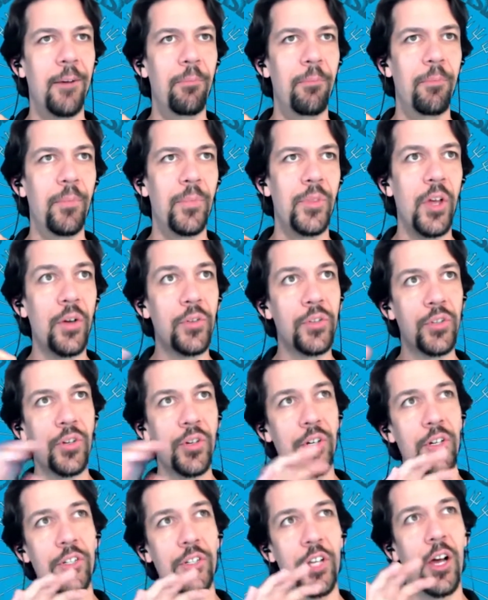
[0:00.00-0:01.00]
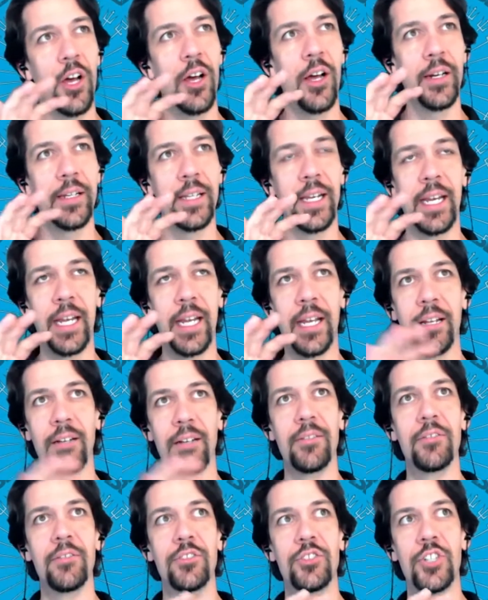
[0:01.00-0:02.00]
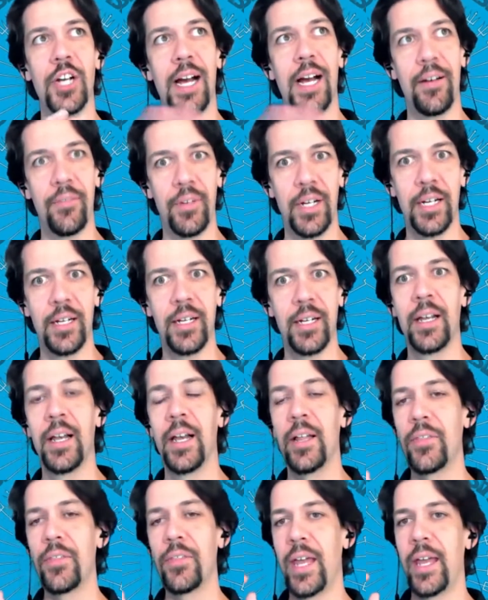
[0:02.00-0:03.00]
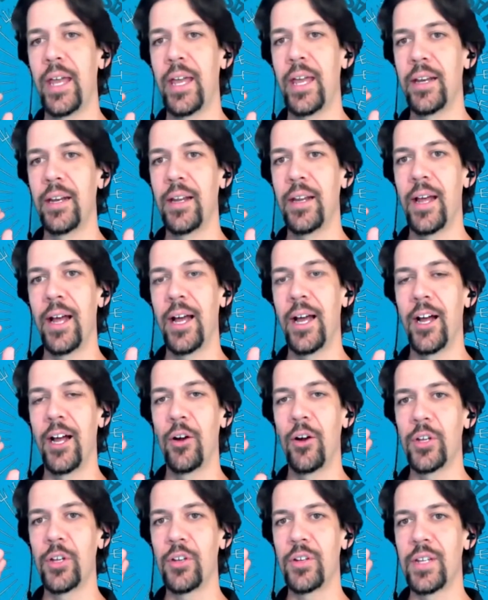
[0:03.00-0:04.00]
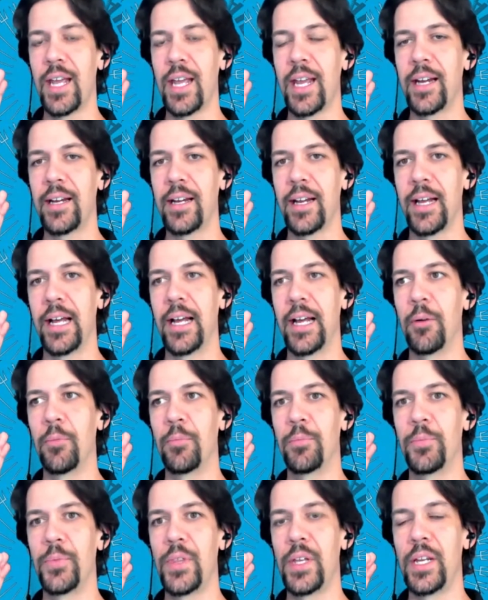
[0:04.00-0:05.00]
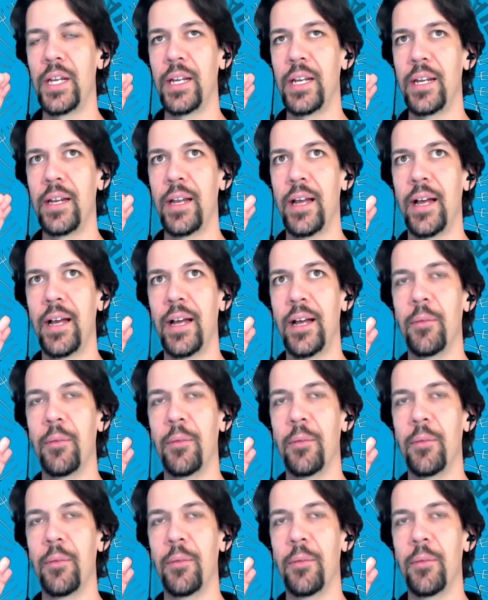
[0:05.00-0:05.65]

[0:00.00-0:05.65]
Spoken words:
those are taught in Java. Then you take the